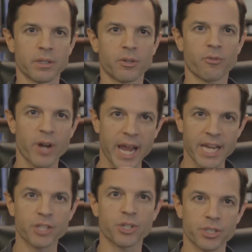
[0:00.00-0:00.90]
they're very
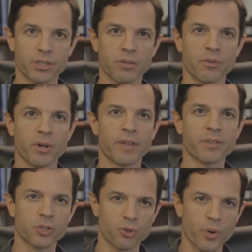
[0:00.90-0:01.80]
anxious. Have
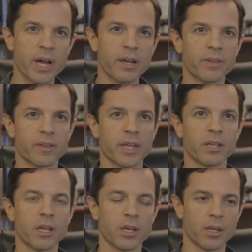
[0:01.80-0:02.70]
this drive that
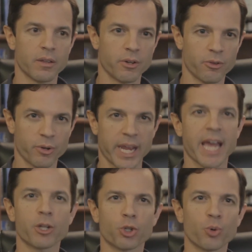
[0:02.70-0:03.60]
they're
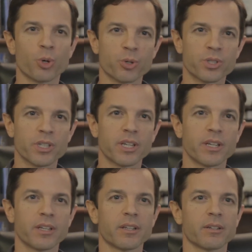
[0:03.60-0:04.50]
can-doers.
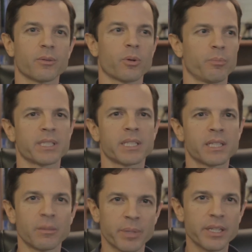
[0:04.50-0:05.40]
You know, we're busy
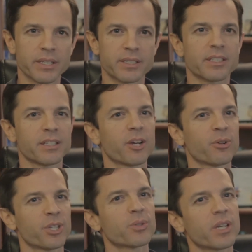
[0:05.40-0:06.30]
little bees here
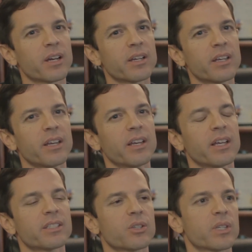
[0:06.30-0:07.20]
in Utah,
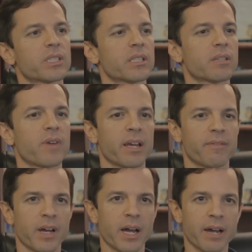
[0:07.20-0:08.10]
and so the sense of
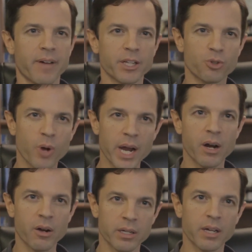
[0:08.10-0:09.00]
if I try
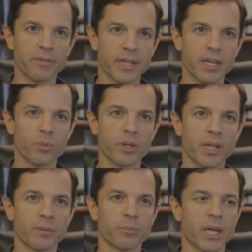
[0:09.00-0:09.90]
hard enough again
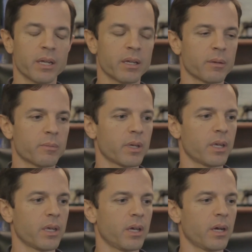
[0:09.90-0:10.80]

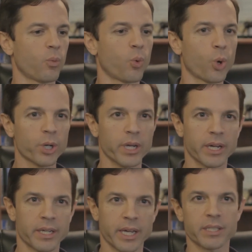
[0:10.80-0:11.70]
and work
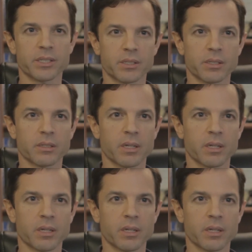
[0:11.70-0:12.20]
against